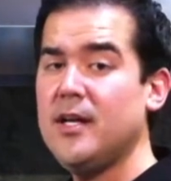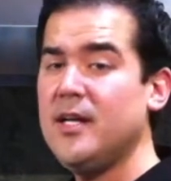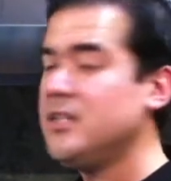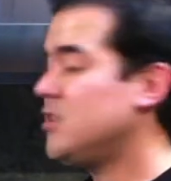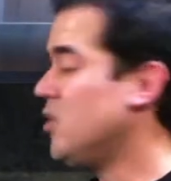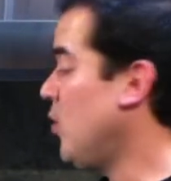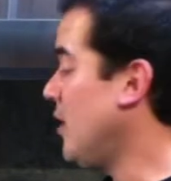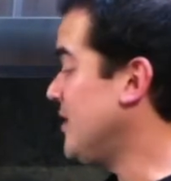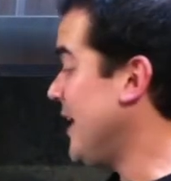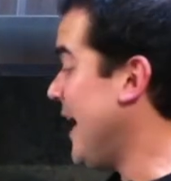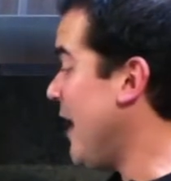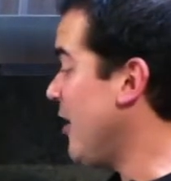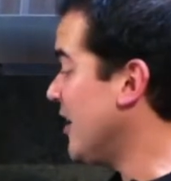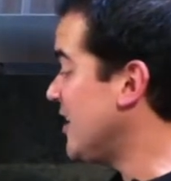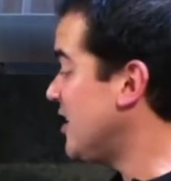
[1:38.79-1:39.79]
So as the air
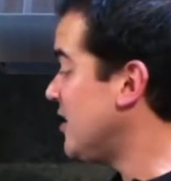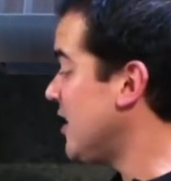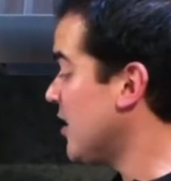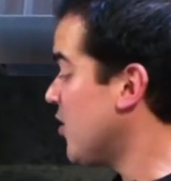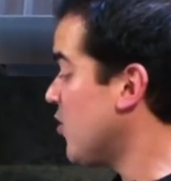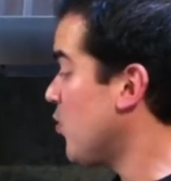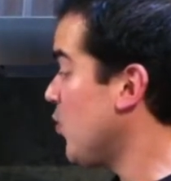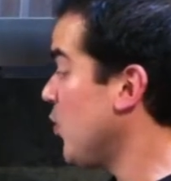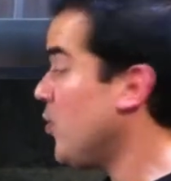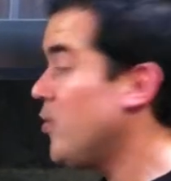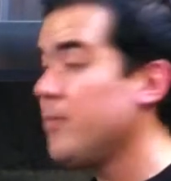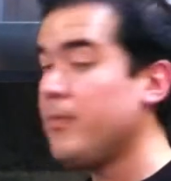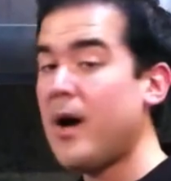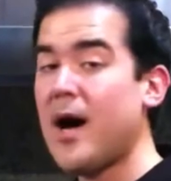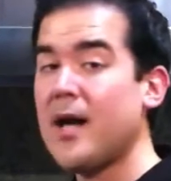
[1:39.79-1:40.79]
gets sucked through the
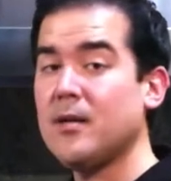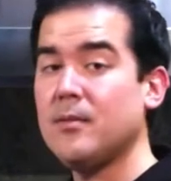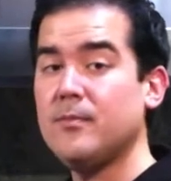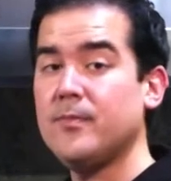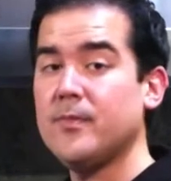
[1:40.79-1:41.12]
bottom